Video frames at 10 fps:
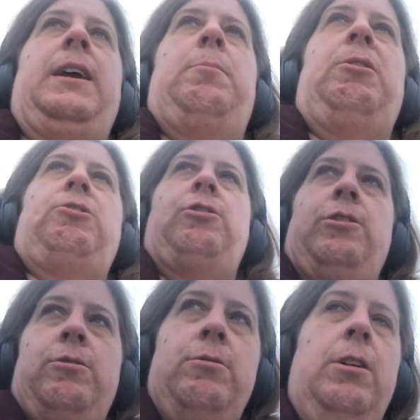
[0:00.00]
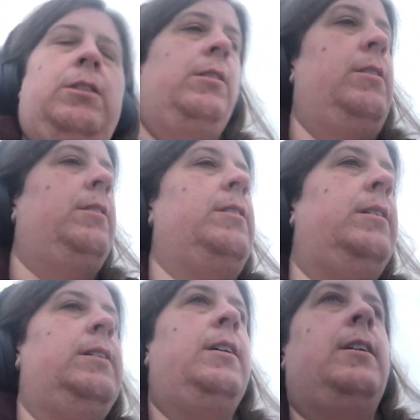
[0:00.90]
able to,
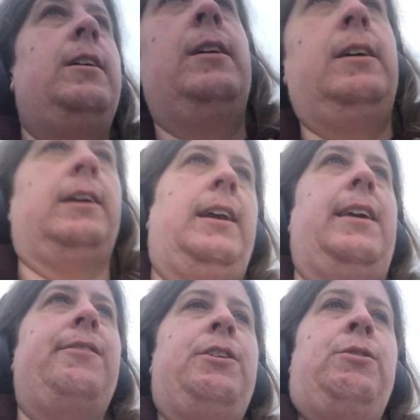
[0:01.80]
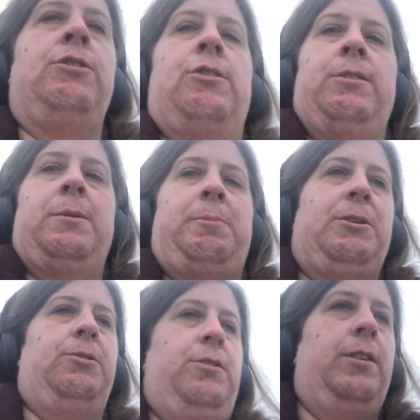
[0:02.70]
even though I don't
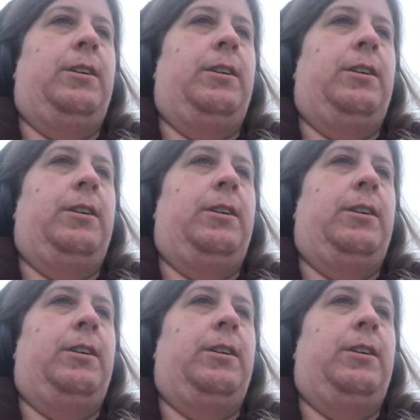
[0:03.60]
upload